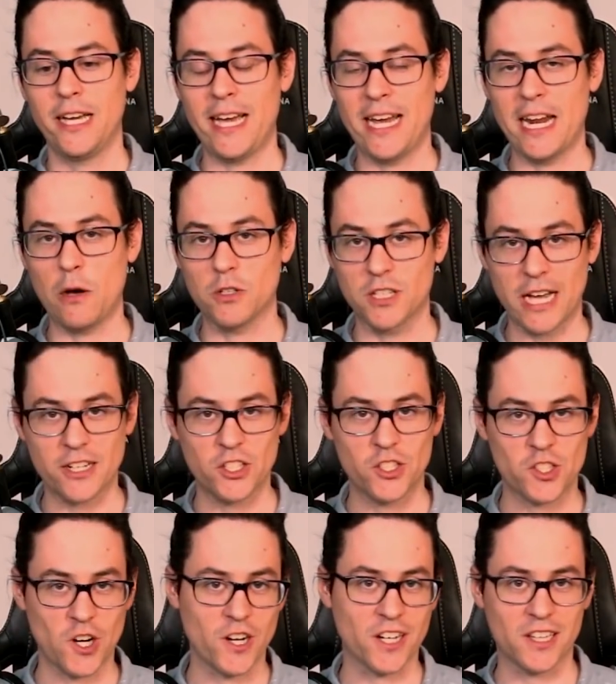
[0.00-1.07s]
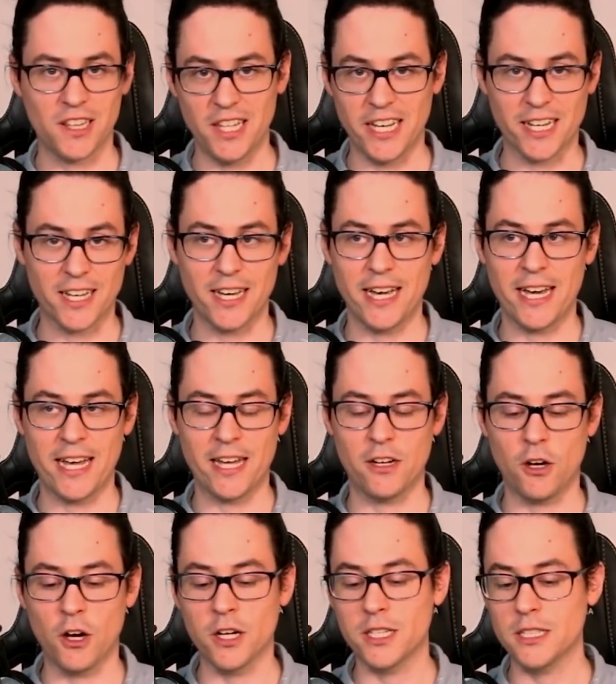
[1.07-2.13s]
And I was actually starting to click.
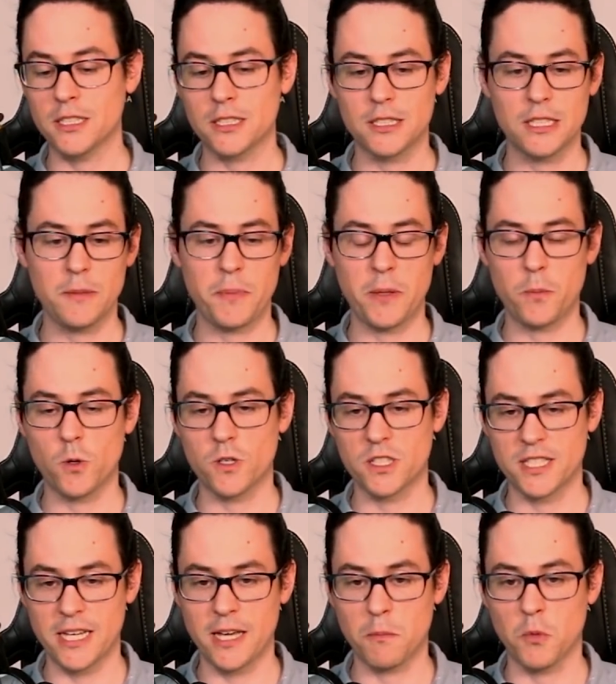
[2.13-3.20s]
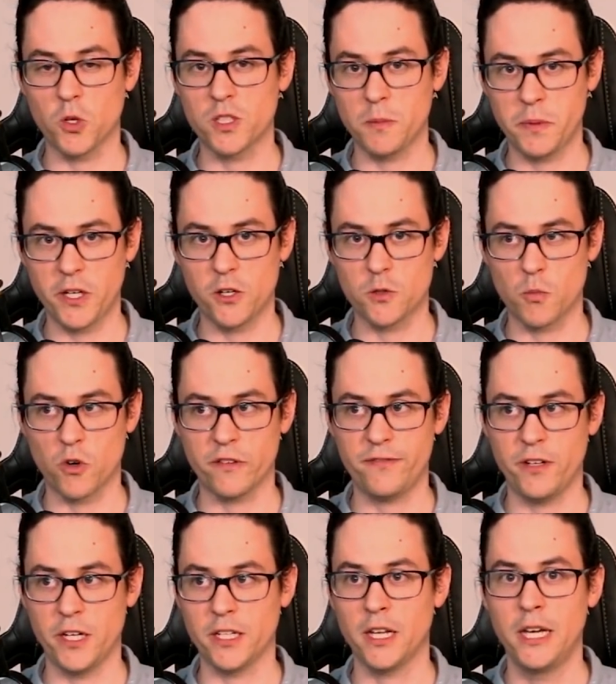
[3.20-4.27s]
And honestly, people are saying multiplayer is more
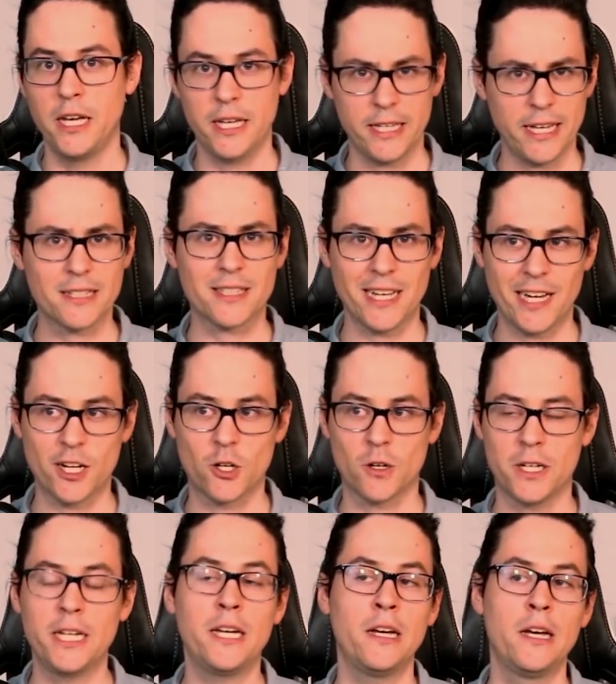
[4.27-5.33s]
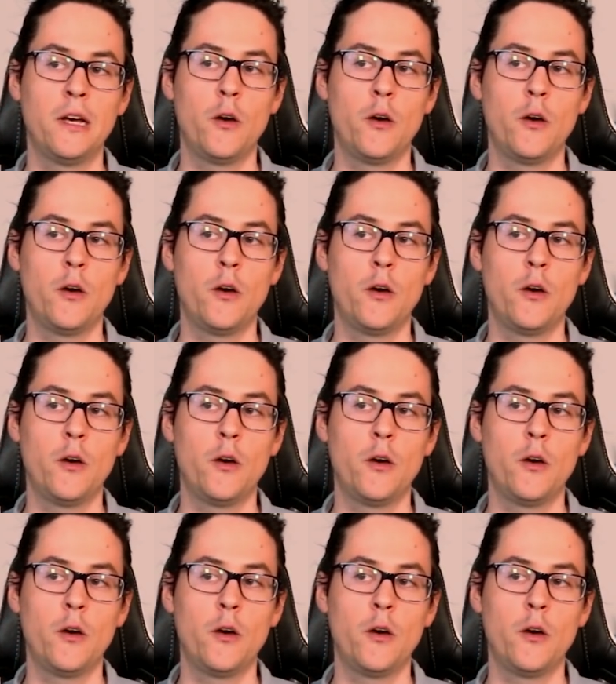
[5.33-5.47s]
fun. Yes, I agree.